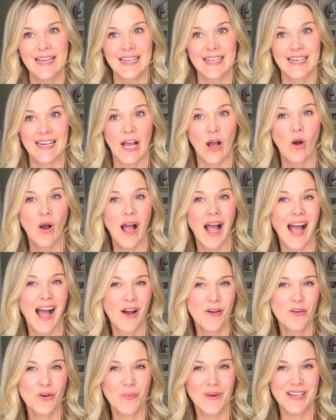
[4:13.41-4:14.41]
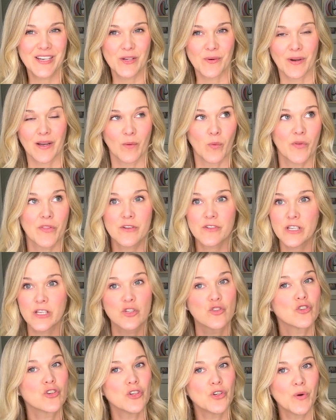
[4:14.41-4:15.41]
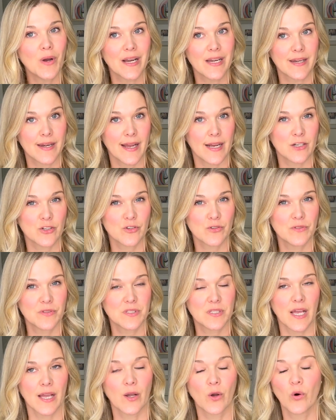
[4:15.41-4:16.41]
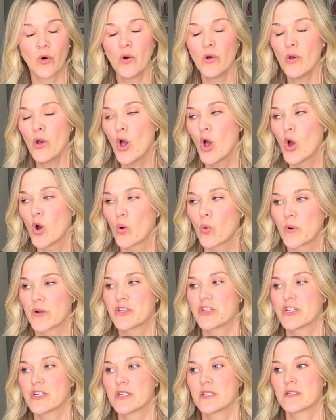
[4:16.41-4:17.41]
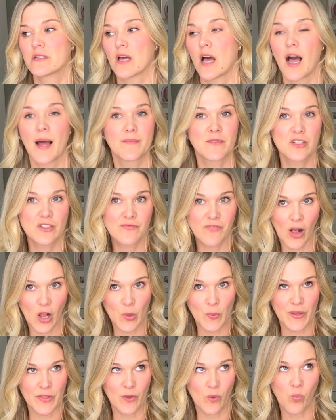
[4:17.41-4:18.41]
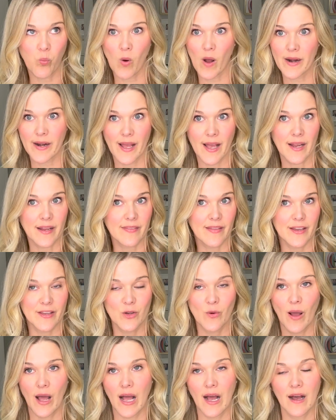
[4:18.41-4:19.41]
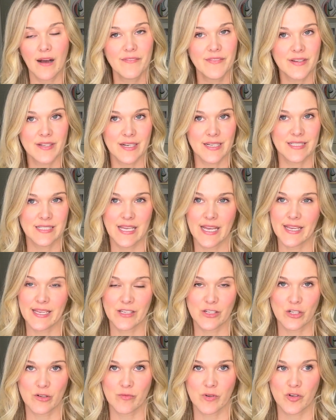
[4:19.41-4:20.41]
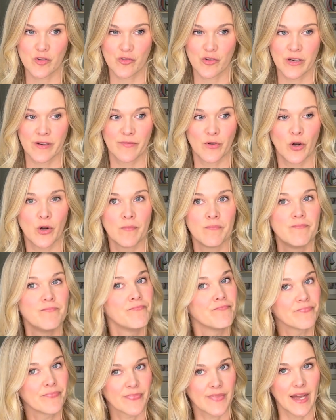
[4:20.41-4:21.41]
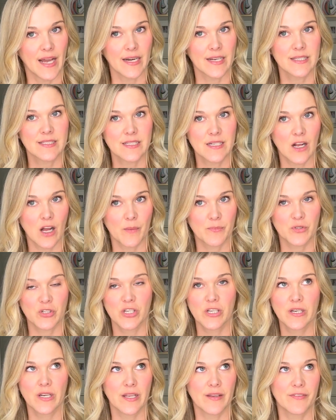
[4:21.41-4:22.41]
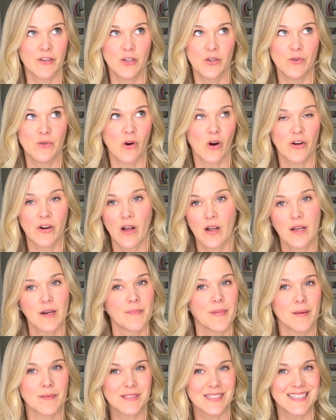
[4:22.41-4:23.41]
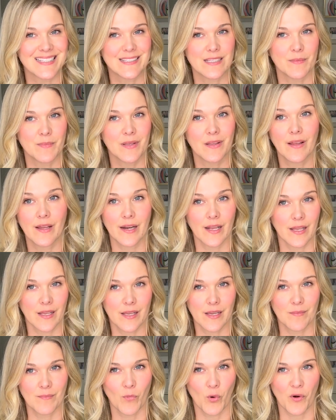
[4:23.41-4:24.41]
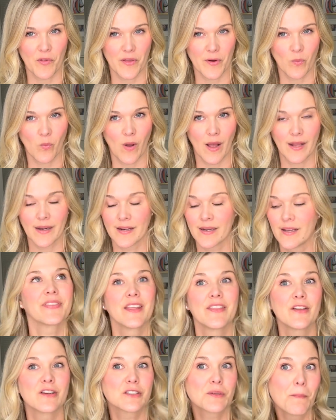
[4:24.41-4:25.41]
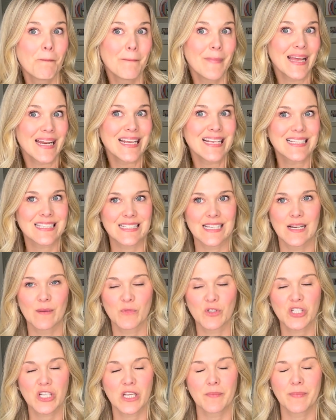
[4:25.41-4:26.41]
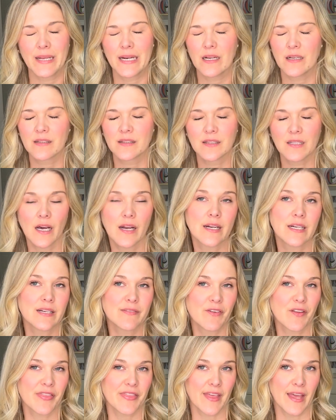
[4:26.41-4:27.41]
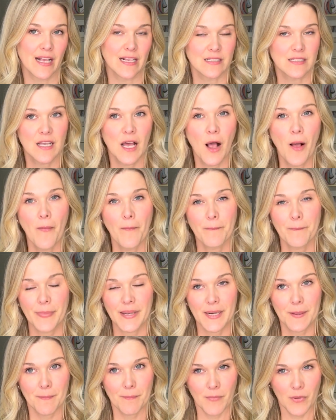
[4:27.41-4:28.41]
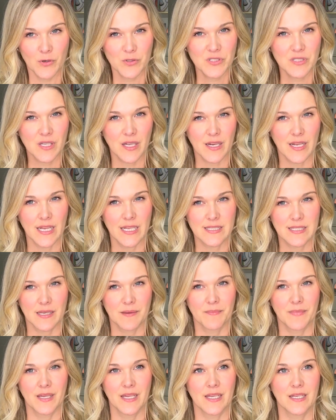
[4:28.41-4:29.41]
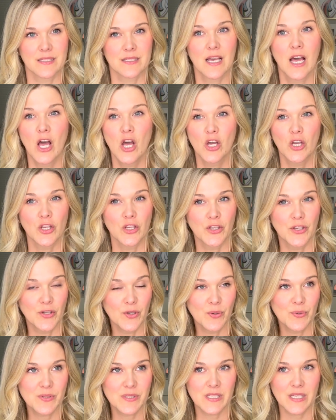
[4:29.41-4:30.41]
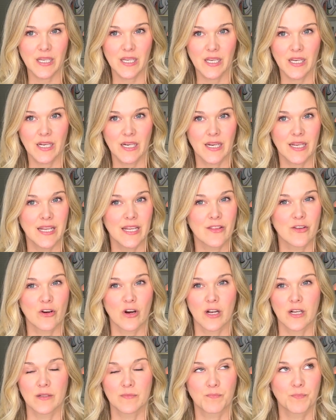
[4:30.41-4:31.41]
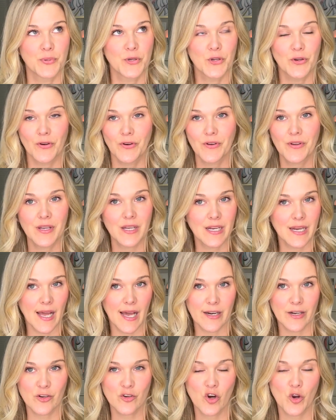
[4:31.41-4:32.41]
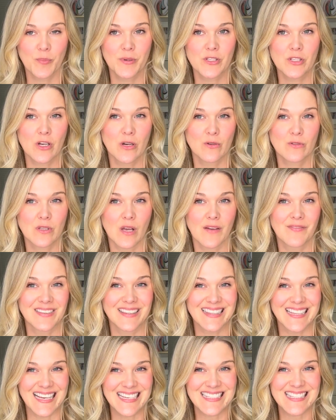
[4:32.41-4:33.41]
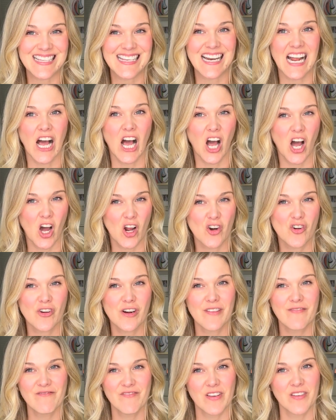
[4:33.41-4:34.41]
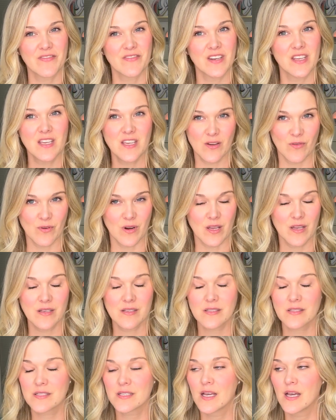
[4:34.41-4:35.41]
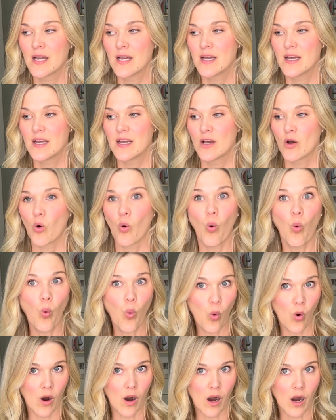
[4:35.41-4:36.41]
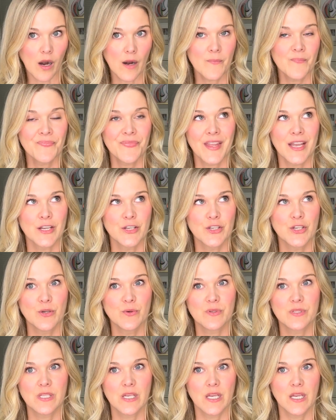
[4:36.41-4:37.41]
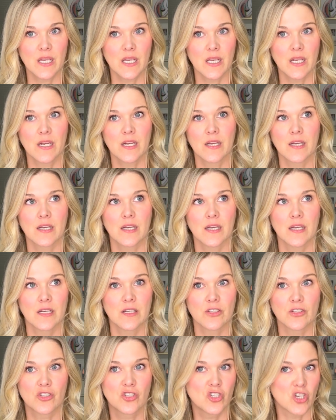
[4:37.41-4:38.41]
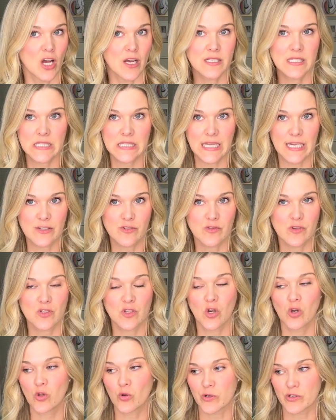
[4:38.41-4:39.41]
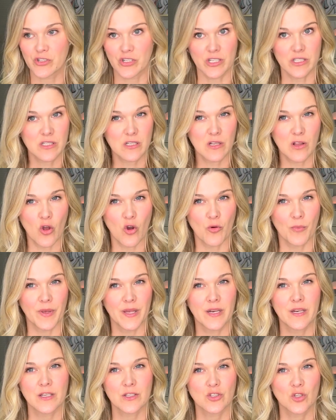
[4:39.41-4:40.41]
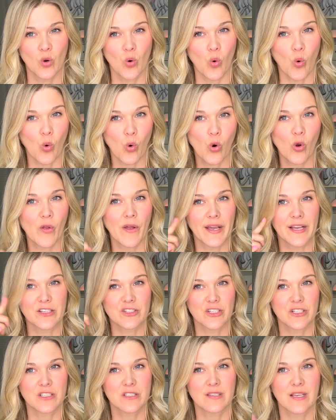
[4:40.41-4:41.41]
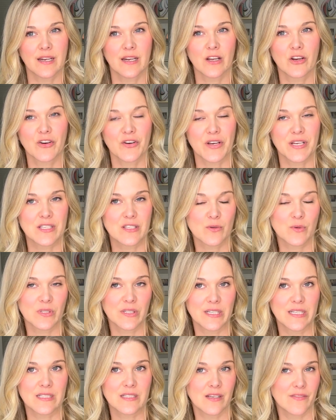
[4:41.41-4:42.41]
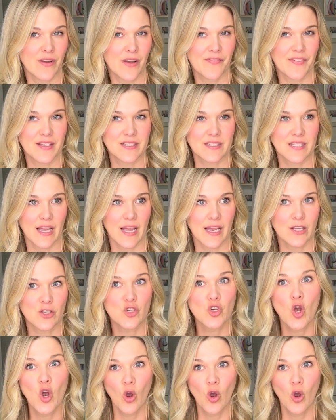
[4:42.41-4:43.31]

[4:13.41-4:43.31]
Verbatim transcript: Now, how do we do it? Well, there's a true natural cycle, which is I'm just following the one egg that you have and I take it to retrieval. That is an option if you are not going to be able to stimulate and get more than one. Then there's mini stim, which can mean a lot of different things, but in most studies, it means using either a pure gonadotropin dose of less than 150 units or using just letrozole or just clomid, so oral agents that increase the release of FSH,